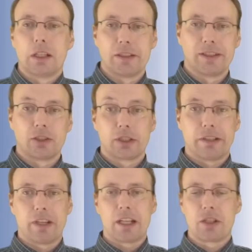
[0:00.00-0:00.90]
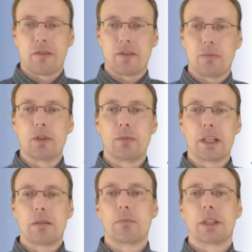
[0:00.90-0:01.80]
zero deviation from the
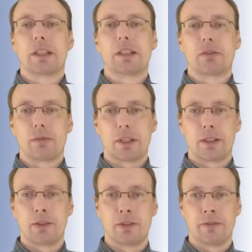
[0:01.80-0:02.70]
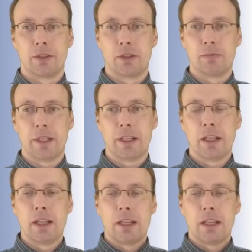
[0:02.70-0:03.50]
mean, but it's related to the mean.